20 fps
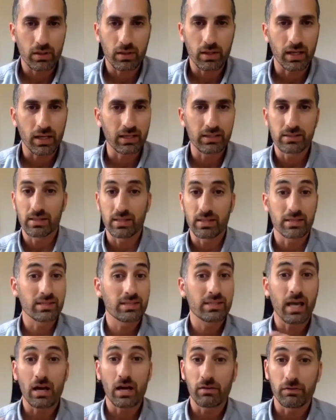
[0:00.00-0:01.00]
thing is the
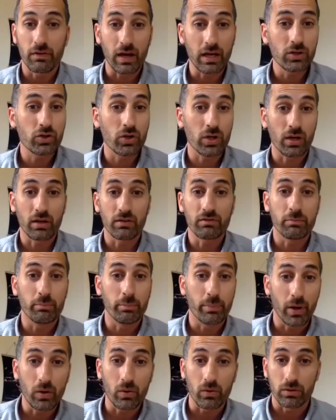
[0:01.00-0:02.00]
salvation of
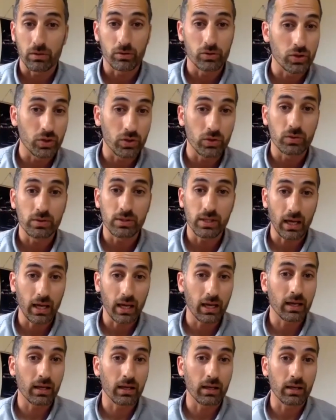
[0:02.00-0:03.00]
both Jews
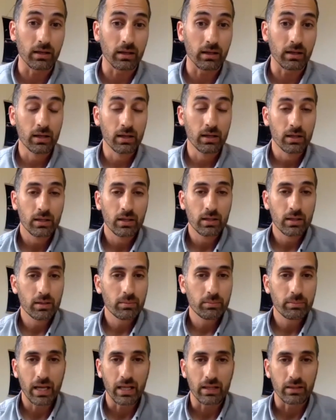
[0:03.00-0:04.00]
and
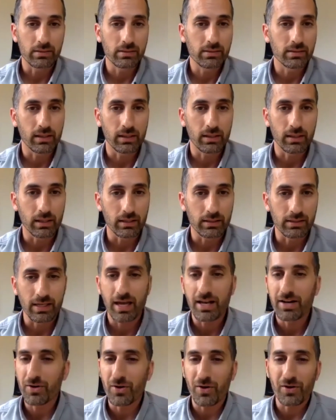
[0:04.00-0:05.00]
Palestinians. I
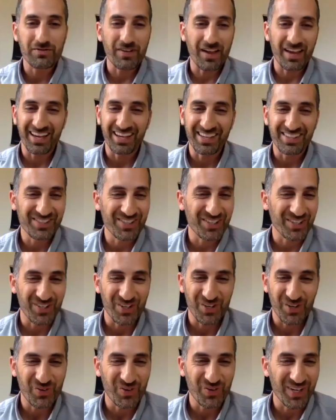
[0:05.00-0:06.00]
don't know if I answered
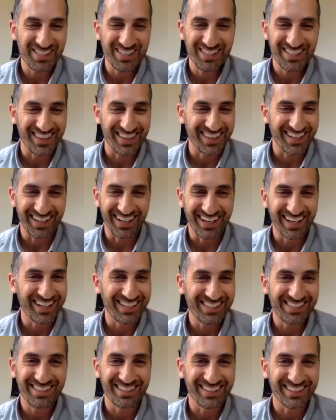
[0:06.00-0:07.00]
your question there,
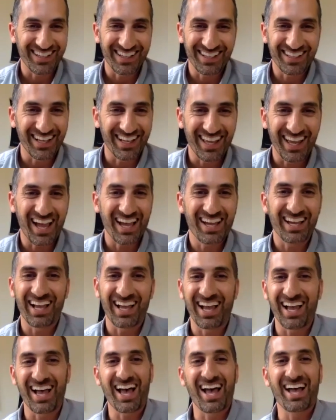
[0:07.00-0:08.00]
Esther. I
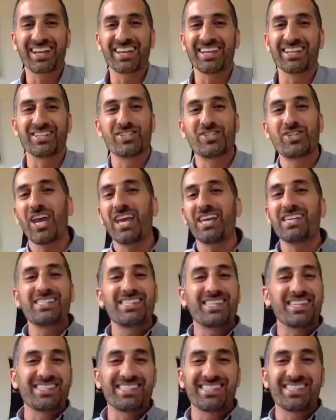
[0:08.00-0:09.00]
could chase
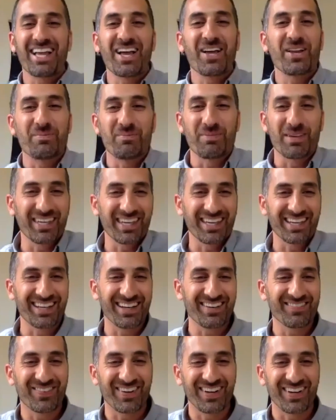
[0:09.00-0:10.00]
this down a million
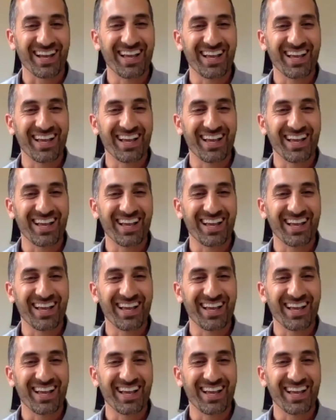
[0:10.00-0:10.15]
different